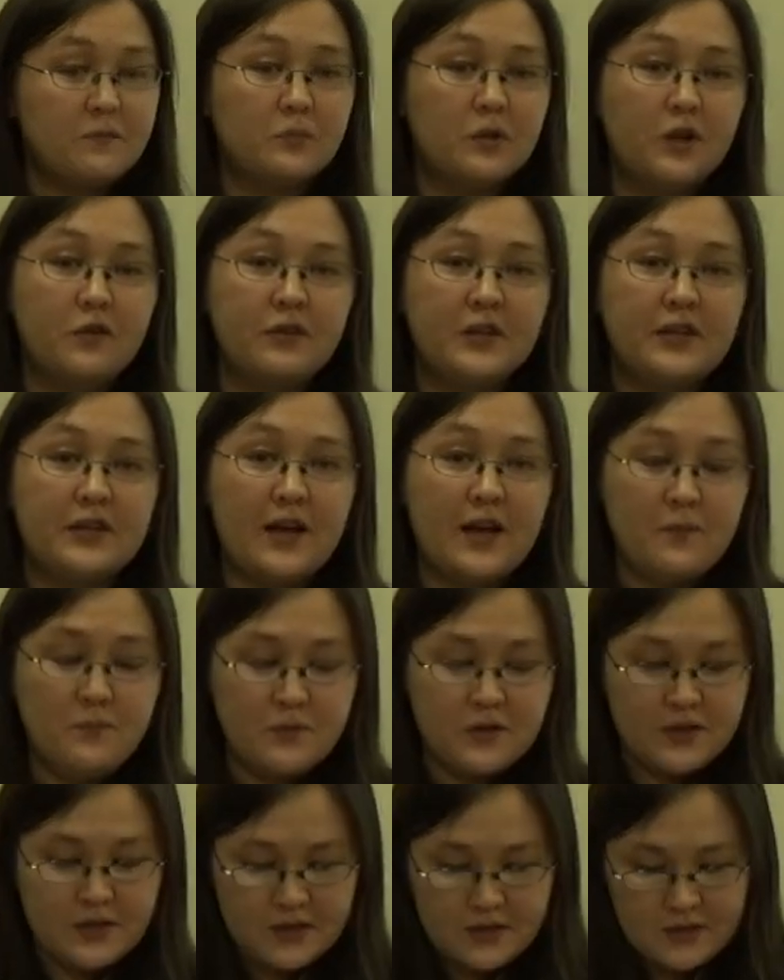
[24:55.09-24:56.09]
I've blown it up
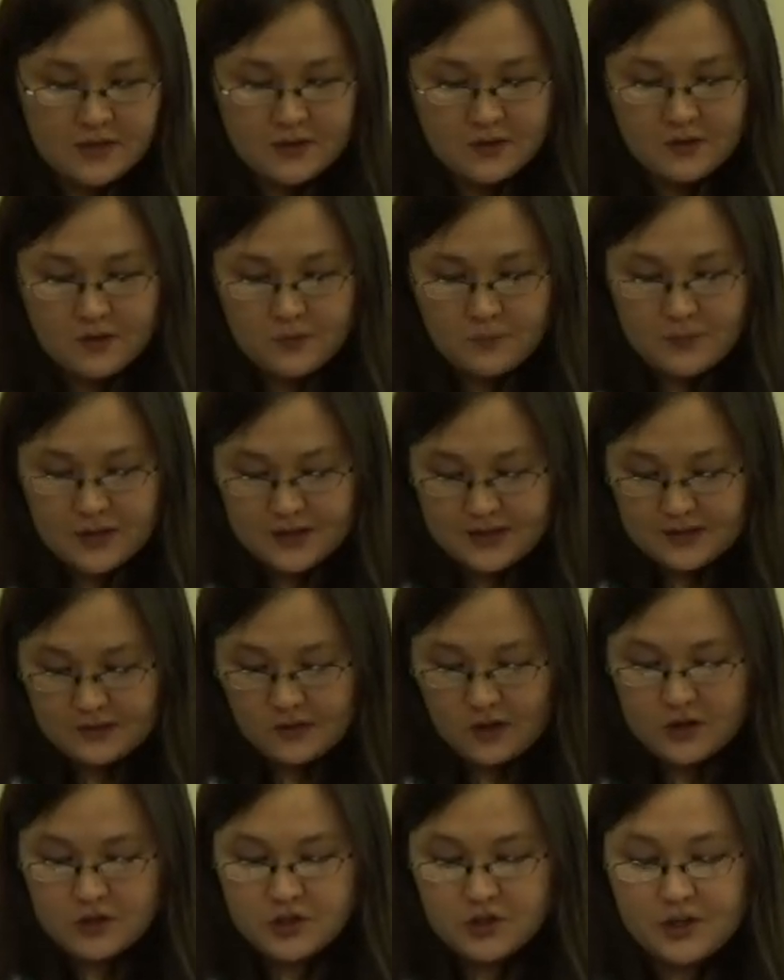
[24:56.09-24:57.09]
made
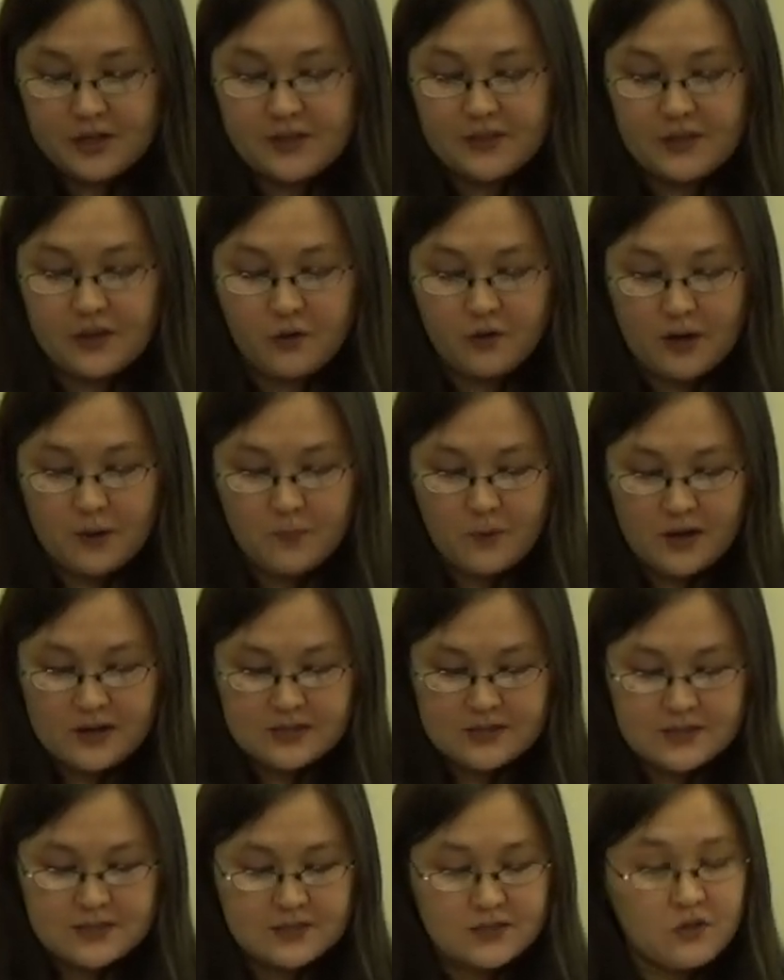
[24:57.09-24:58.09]
it larger in the gray
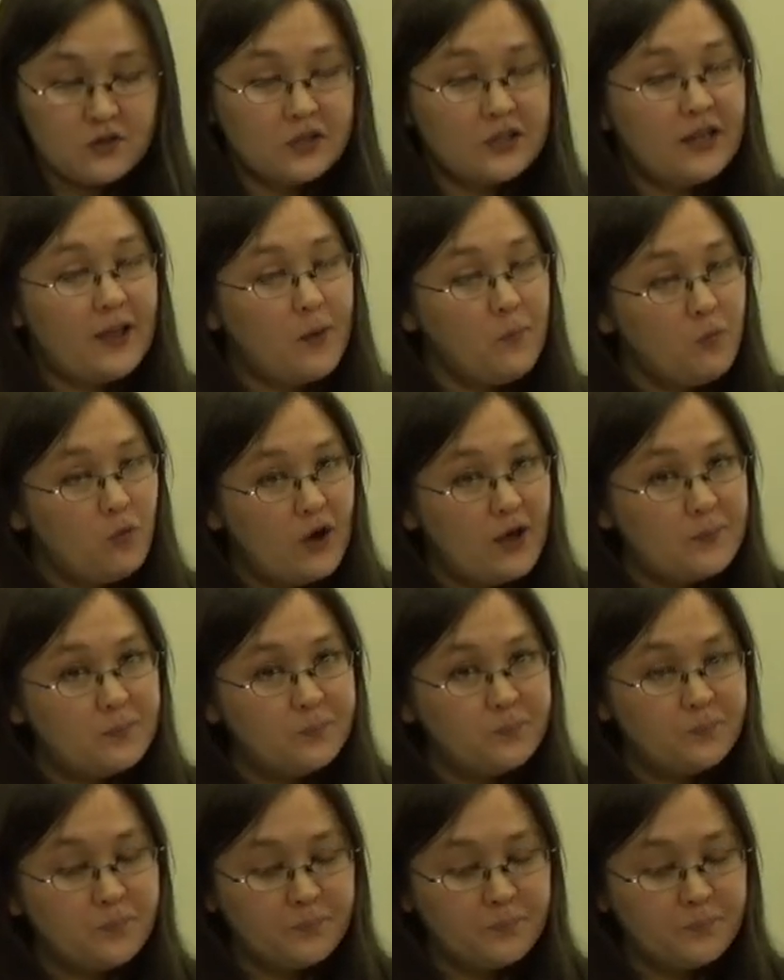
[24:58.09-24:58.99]
box, so claim 1.